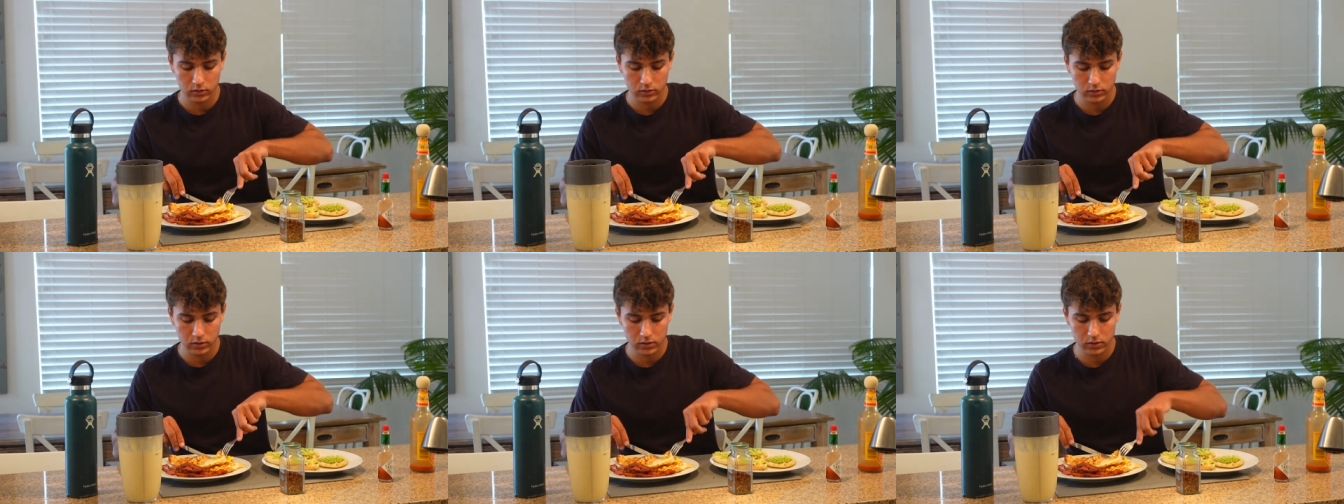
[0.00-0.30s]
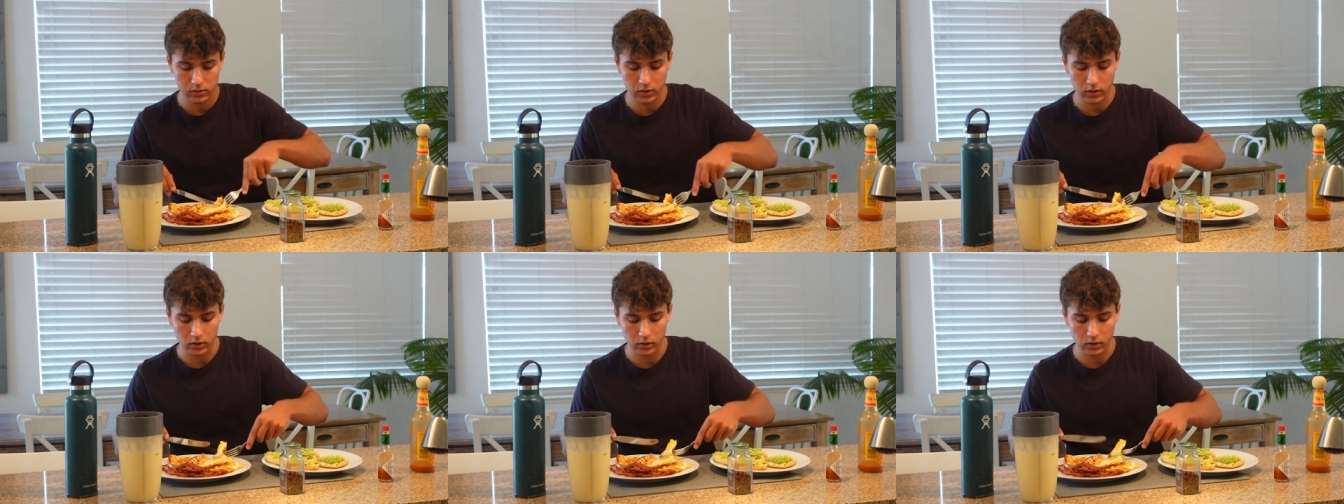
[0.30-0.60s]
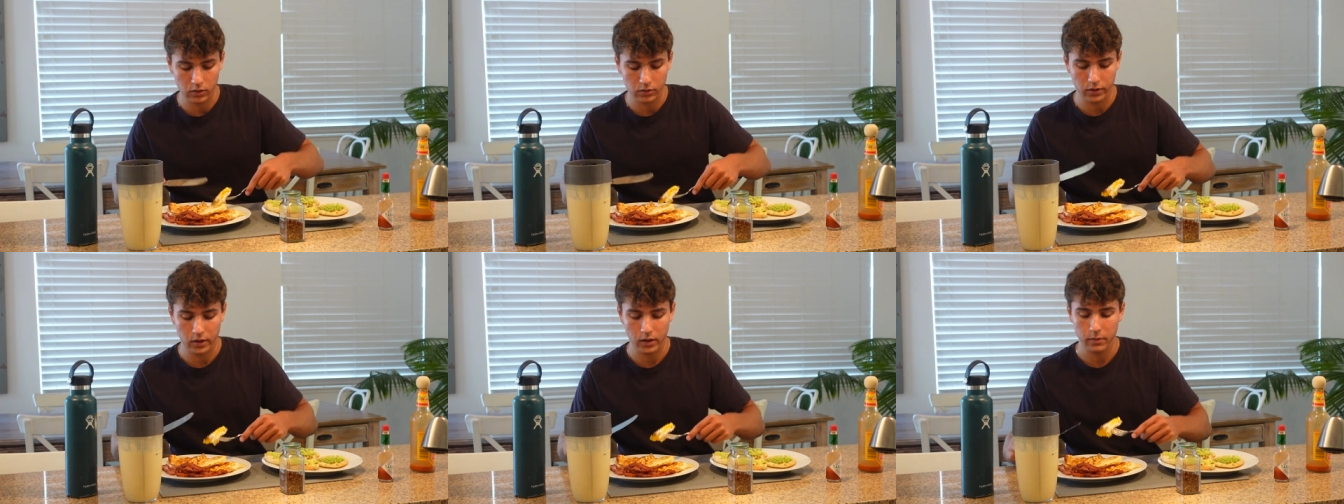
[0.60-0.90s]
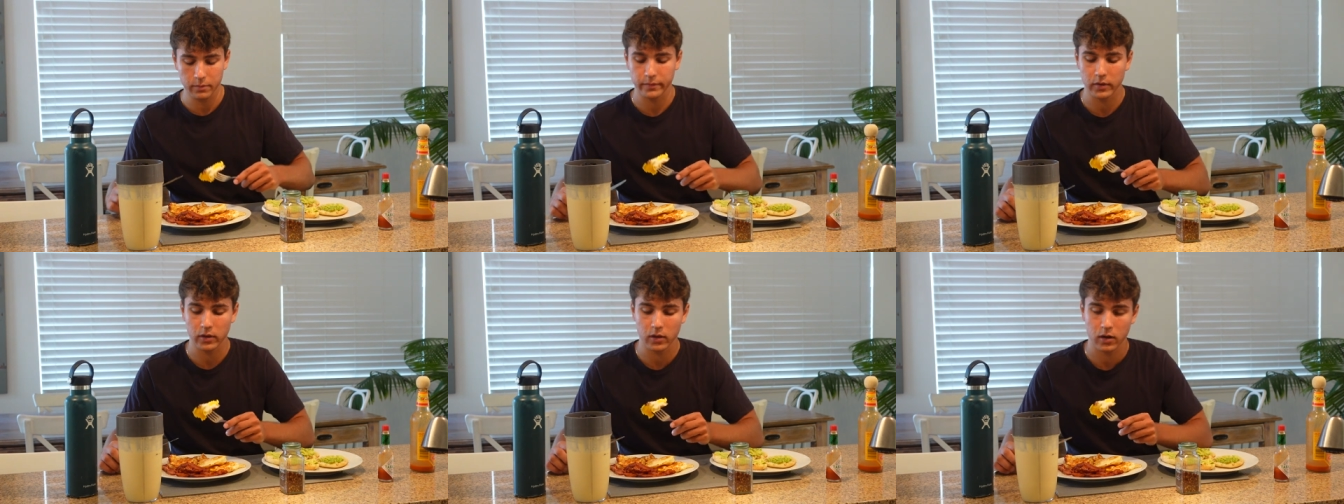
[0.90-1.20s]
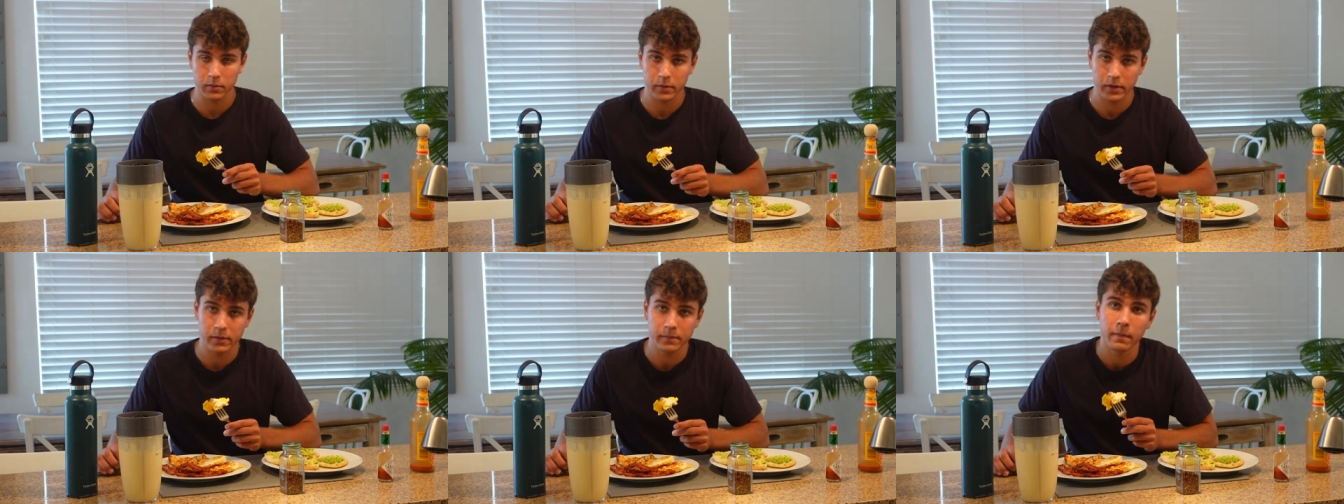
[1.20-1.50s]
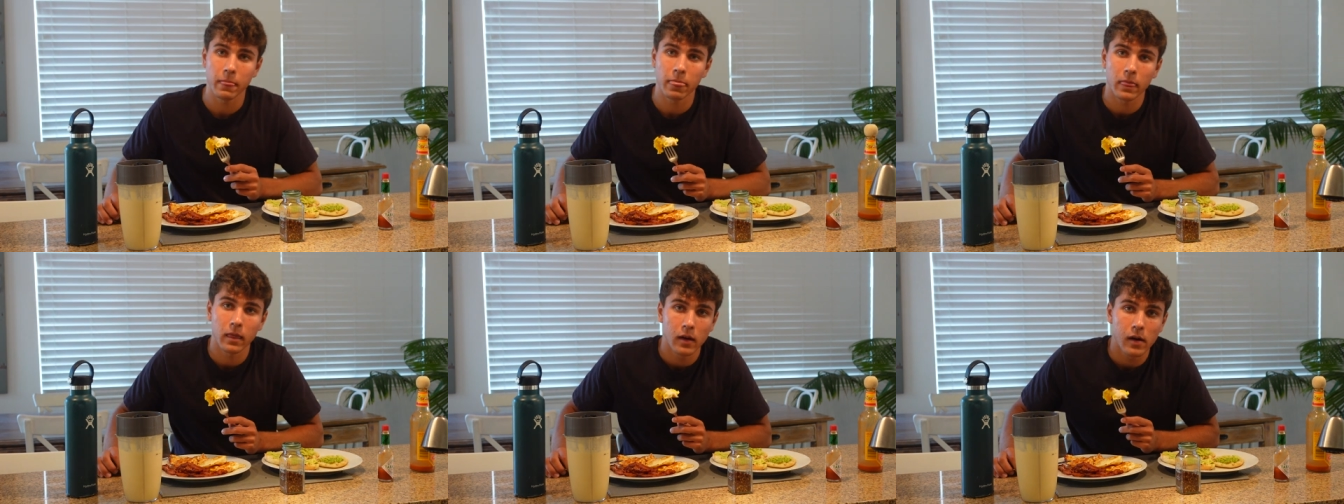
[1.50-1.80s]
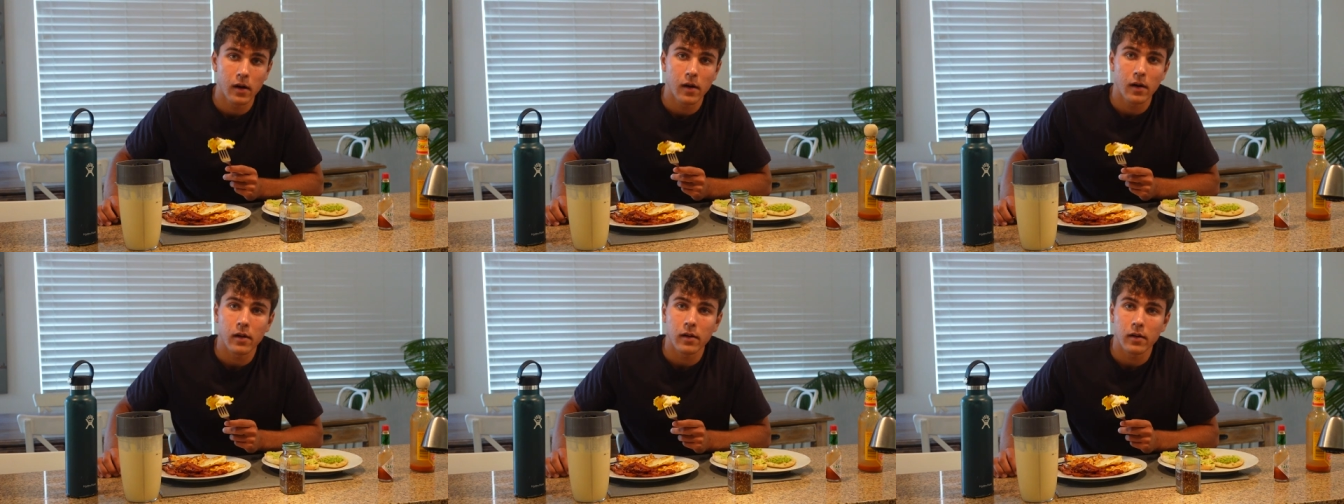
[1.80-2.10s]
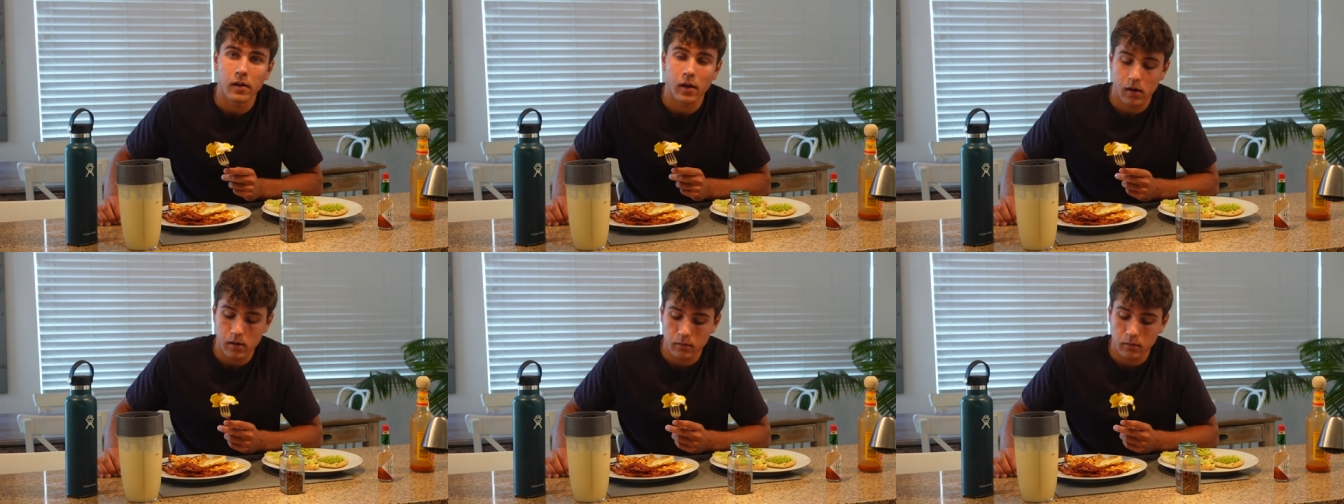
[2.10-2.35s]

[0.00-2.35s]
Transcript: Just need to load up. You know I mean?